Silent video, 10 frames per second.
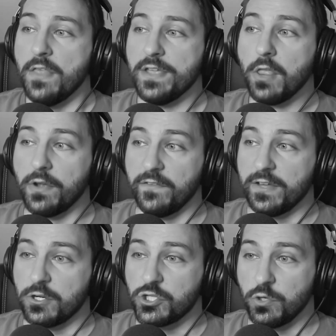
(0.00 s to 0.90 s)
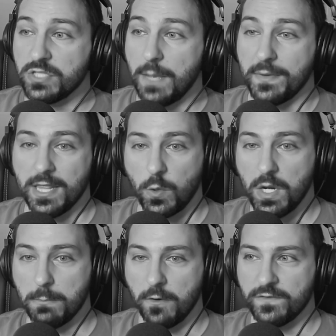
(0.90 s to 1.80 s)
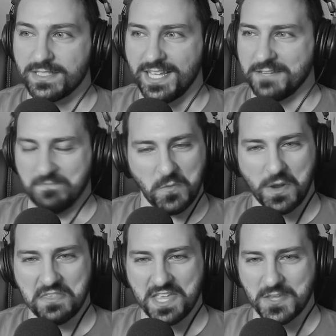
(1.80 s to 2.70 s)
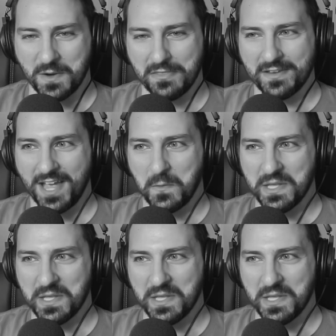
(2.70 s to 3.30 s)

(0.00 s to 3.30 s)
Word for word: the other elevator shows up and the Queen Amorph is like, Why, thank you, I think I